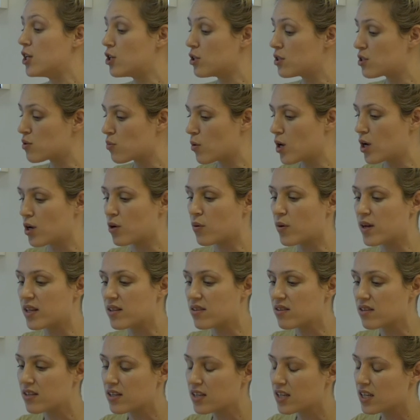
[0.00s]
were really good to work
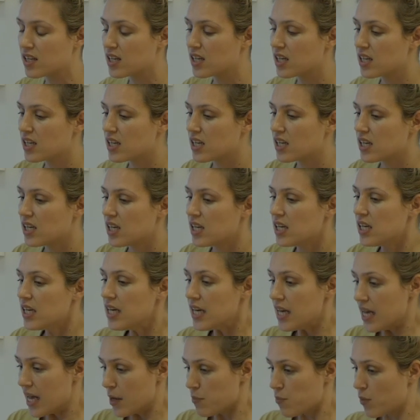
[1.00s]
with.
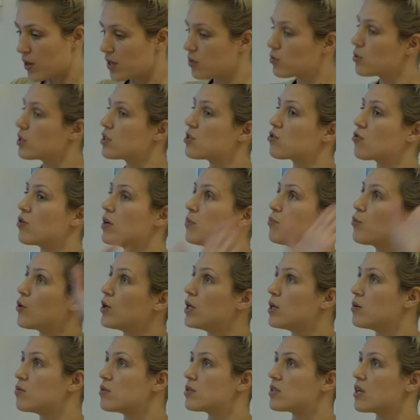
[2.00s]
But all the screen
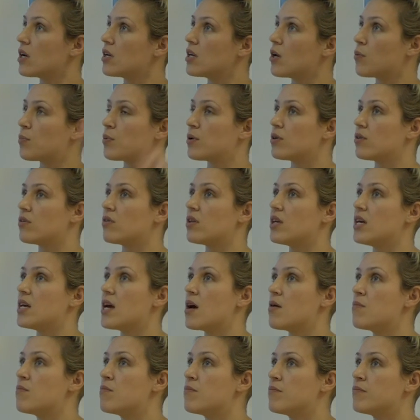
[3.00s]
printing was done up at
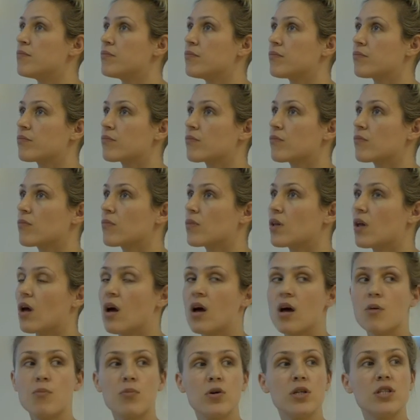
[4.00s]
the
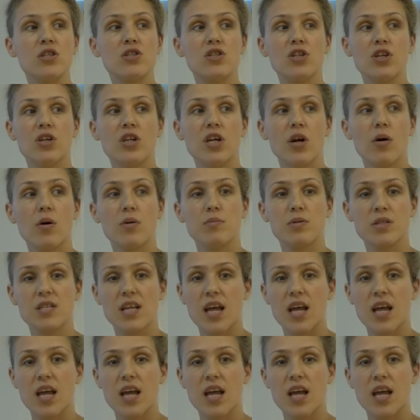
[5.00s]
print studio